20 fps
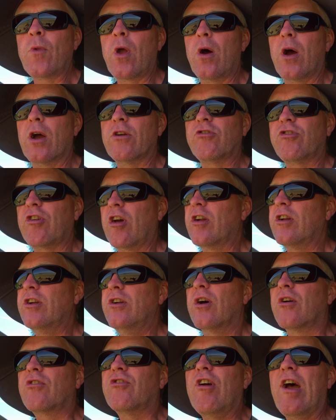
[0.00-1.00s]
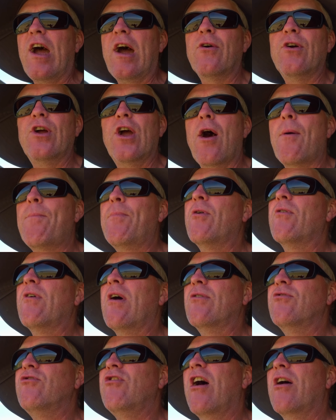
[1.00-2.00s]
Oh, it certainly knocks it out of you. Poor
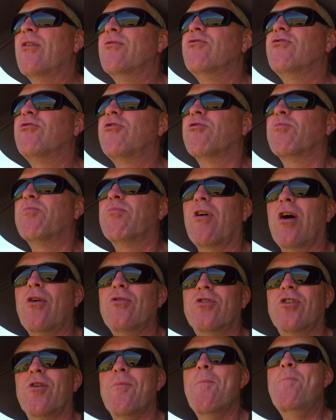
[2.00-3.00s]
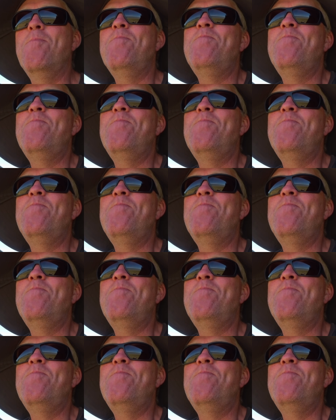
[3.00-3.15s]
old Joe's just broken.